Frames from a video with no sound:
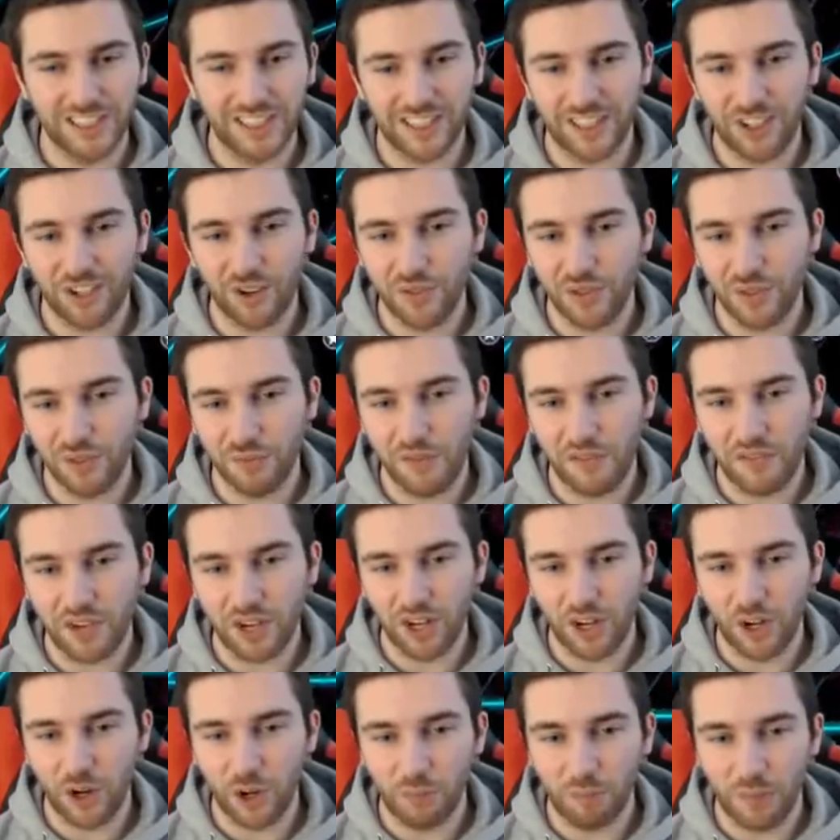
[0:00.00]
Like, I don't think I'm ever going
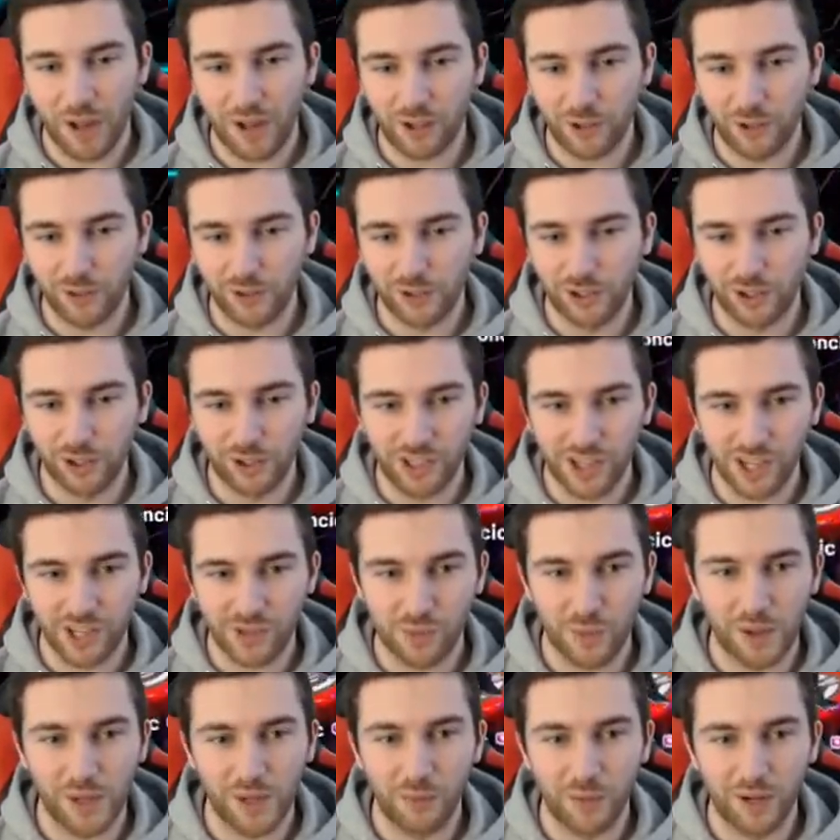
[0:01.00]
to look back on two K
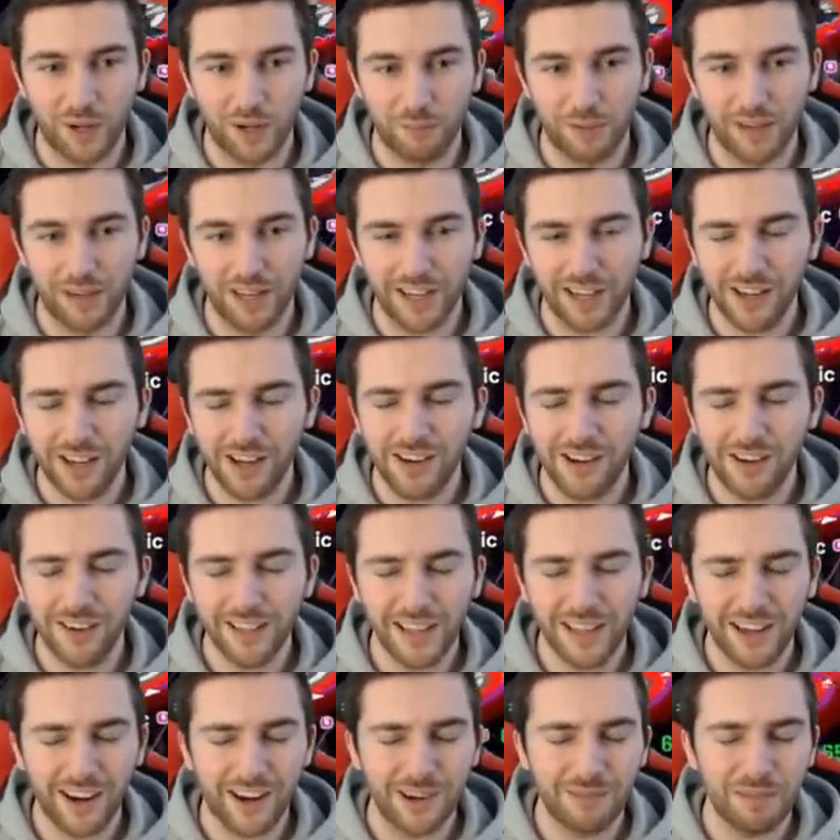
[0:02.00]
twenty-one and be like, oh
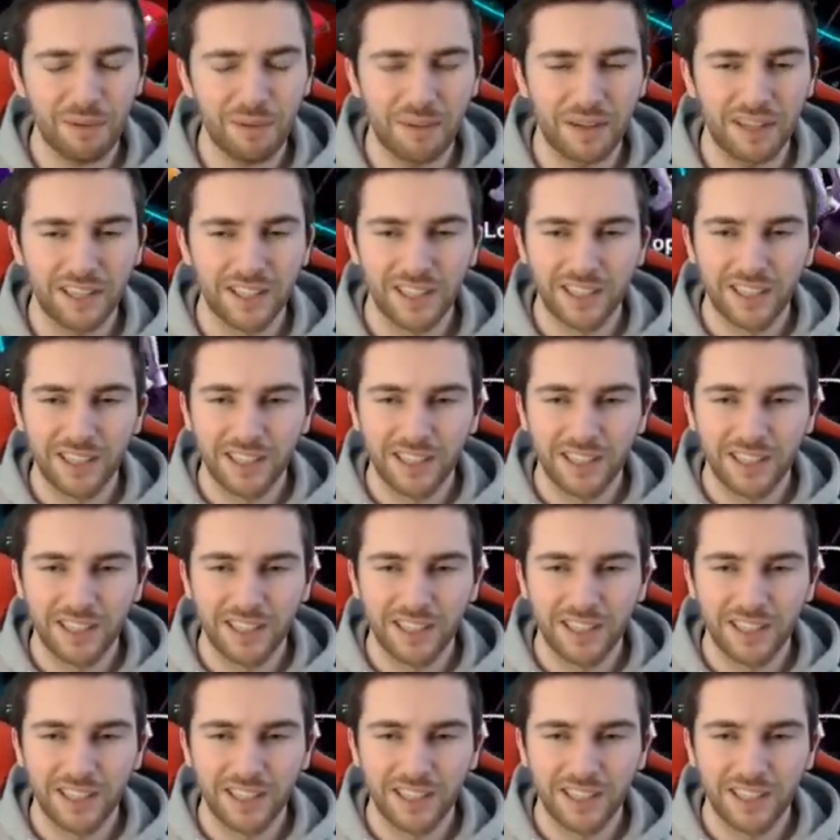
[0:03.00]
yeah, I remember